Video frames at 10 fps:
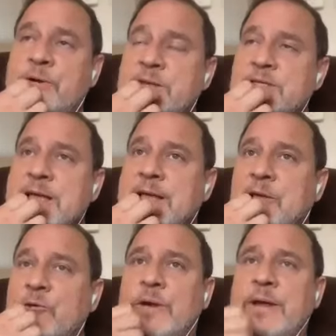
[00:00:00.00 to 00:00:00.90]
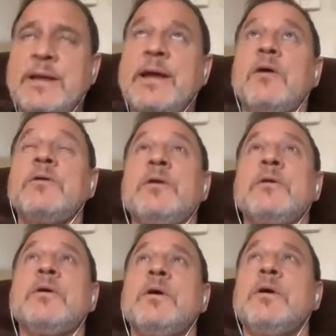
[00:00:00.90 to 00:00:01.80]
we just thank you right now You're,
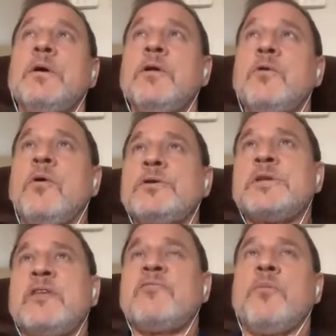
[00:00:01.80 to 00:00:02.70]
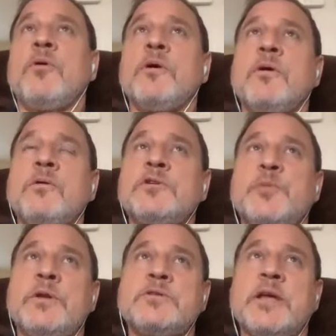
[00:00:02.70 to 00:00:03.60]
you always have more. Holy
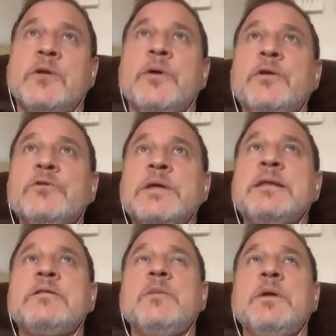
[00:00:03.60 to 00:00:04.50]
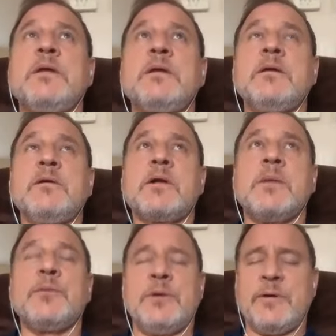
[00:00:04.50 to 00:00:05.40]
Spirit, it's like when you said to me here a
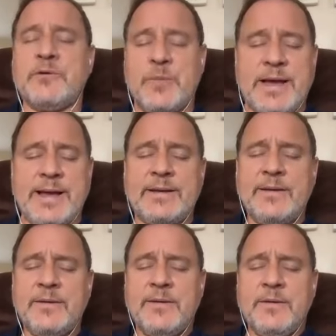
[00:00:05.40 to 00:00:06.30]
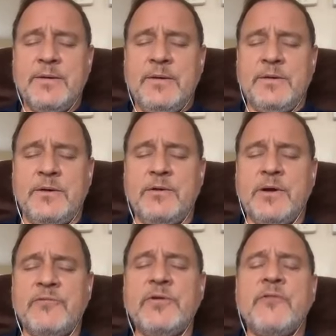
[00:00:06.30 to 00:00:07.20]
couple of years back, Do you
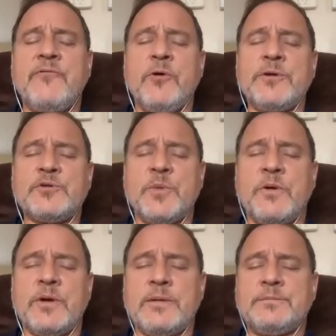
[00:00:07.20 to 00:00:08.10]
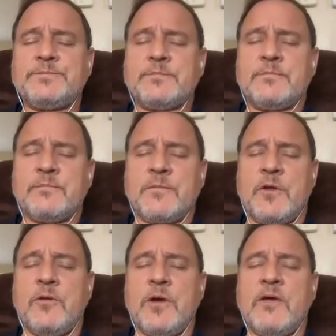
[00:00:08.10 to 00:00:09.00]
have enough Holy Spirit?
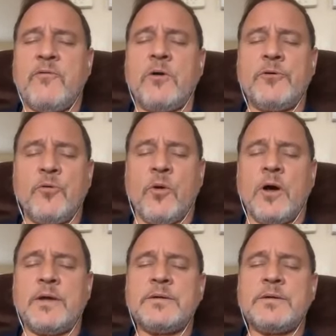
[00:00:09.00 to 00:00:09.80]
Do you have all you want?